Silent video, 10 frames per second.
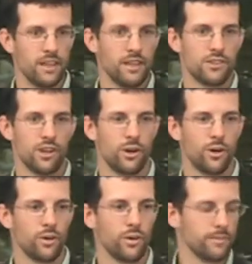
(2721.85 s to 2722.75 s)

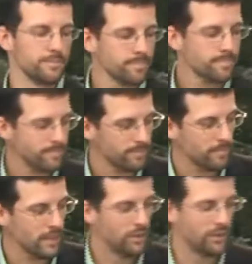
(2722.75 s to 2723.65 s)
So
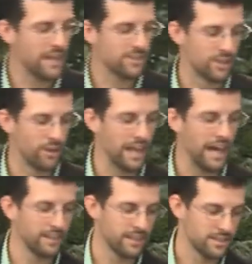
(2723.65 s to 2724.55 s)
you guys know
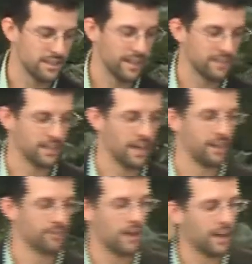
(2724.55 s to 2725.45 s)
that. That's not
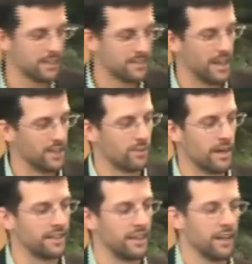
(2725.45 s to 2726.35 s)
uh, rocket science
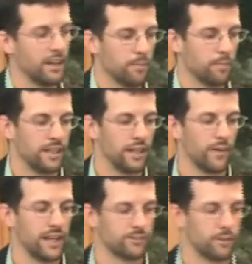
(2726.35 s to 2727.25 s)
right there. But
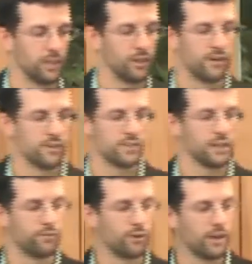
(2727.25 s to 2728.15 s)
anyway, it's from the University
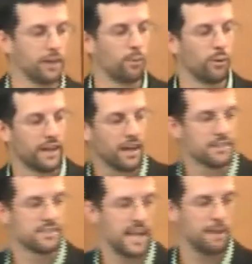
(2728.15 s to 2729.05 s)
of Florida pointing out
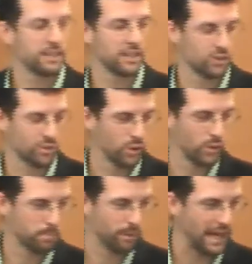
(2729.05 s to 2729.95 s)
the same thing is true
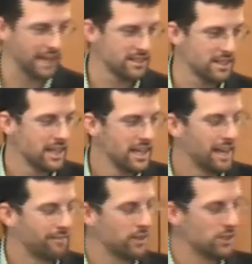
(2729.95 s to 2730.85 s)
with plants.
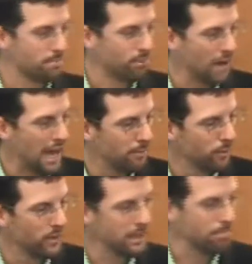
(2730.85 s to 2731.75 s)
If there's a problem
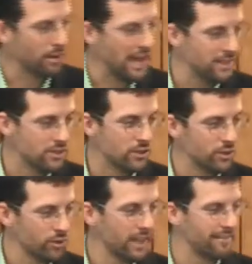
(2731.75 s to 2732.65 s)
with the plant's
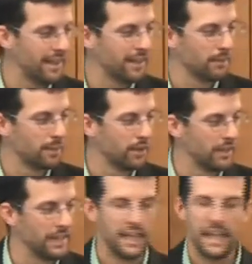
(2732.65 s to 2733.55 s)
nutrient
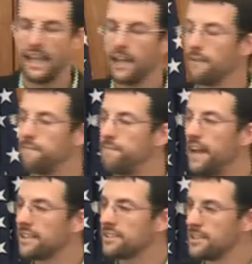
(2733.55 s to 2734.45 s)
availability, it
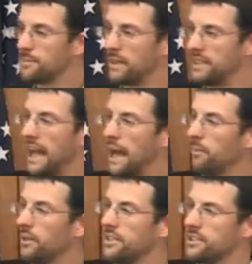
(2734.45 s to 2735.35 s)
affects its
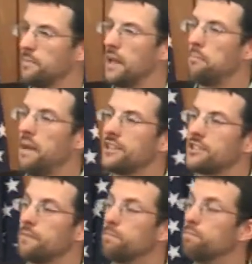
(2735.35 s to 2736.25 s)
metabolism and makes
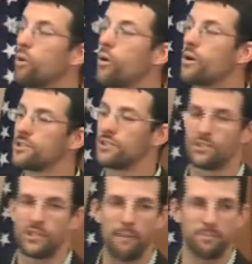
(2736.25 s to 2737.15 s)
it more
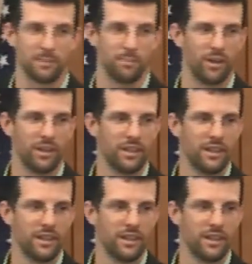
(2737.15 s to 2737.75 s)
susceptible